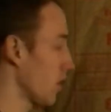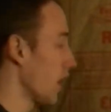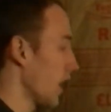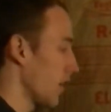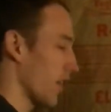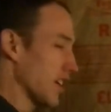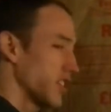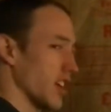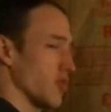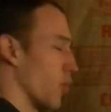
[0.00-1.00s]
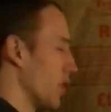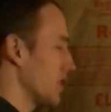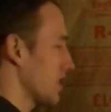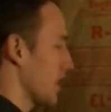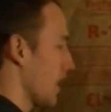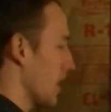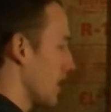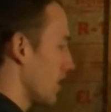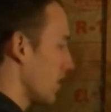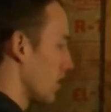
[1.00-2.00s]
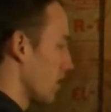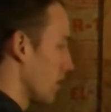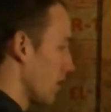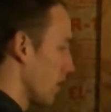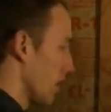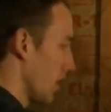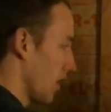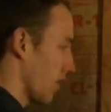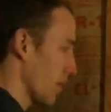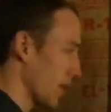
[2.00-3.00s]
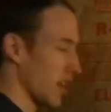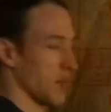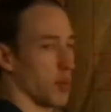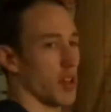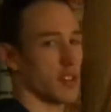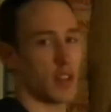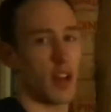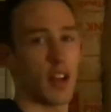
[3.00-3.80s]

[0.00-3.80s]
If I change one sign here, if I make that a plus sign,